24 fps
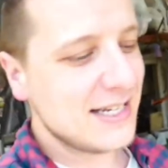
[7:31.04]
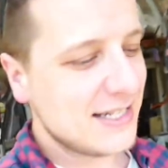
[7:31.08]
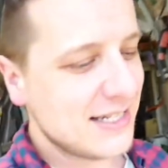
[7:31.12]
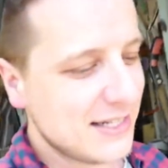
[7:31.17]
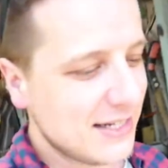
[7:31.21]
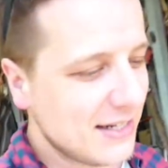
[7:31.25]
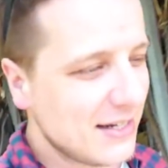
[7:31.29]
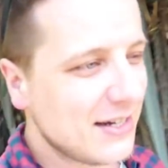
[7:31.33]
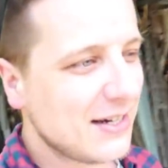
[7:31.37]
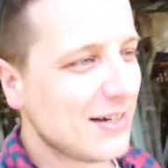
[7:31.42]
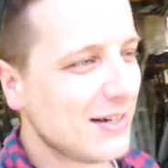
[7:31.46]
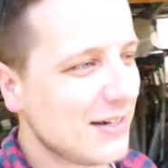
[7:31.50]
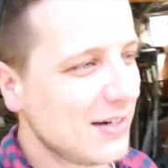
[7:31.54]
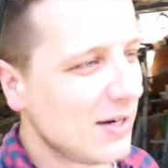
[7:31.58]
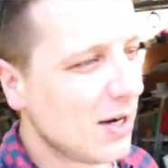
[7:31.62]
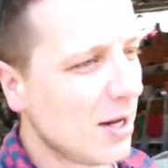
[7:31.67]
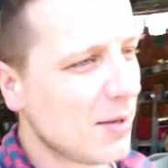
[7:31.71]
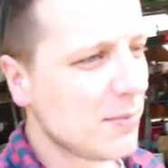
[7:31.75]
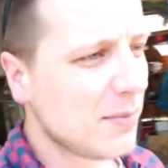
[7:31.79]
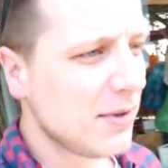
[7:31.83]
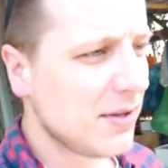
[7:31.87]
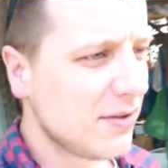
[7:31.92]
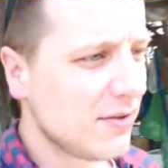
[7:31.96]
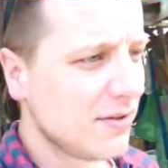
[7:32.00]
is the
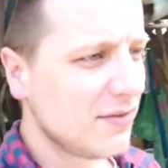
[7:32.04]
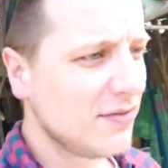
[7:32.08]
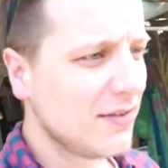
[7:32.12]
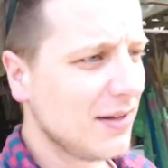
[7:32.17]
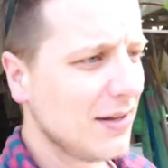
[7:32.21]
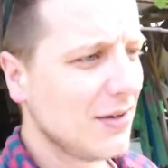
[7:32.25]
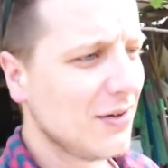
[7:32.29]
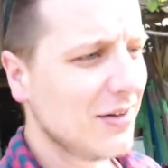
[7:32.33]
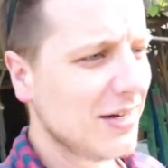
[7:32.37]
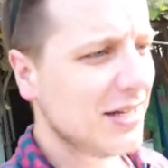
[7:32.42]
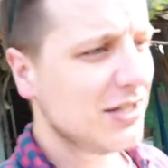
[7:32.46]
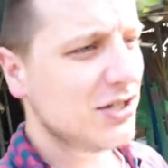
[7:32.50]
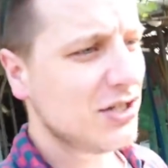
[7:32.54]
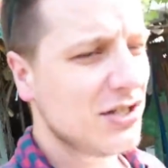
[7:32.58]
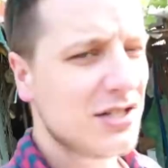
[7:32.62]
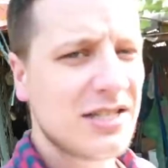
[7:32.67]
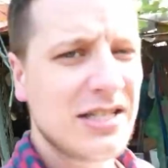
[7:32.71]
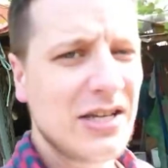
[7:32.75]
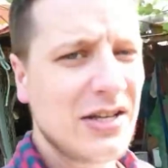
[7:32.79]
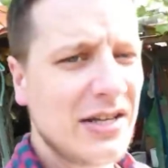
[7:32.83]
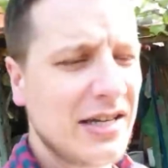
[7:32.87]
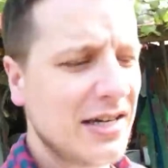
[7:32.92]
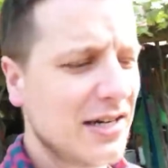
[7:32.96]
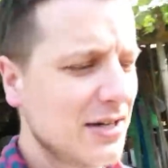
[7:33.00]
godmother of Ilona. She's
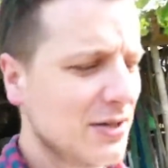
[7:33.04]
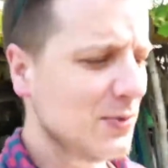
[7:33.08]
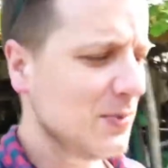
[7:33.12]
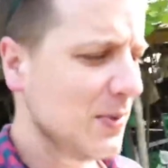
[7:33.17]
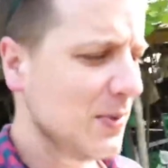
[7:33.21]
still here as